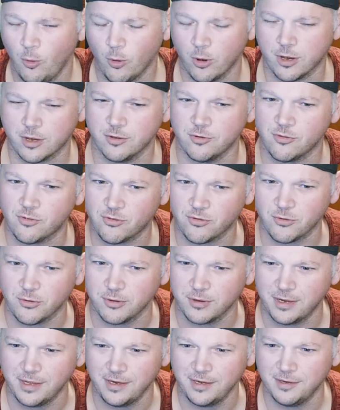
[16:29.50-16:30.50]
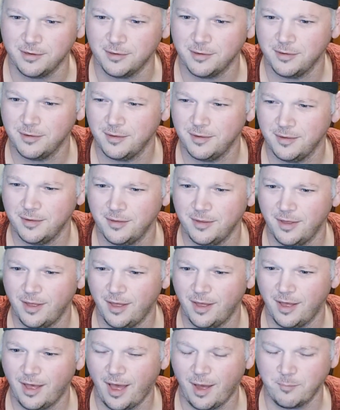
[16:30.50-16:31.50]
or concerning.
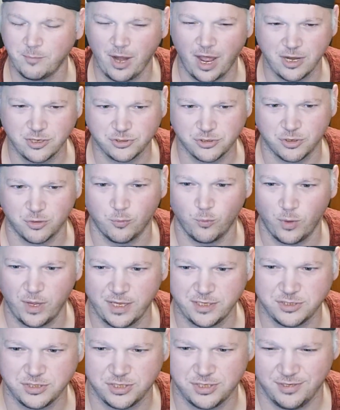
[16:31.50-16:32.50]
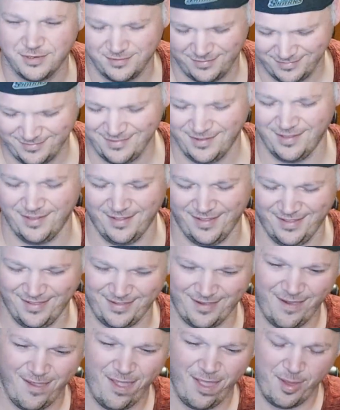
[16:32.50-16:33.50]
I'm not sure which.
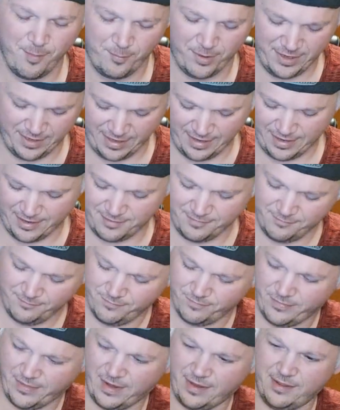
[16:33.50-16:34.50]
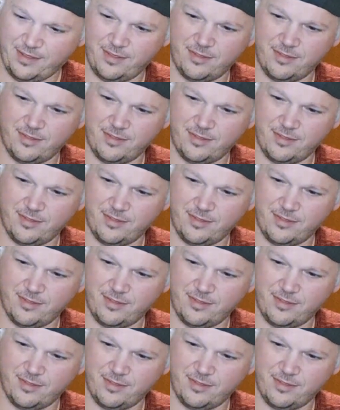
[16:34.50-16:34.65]
But again, that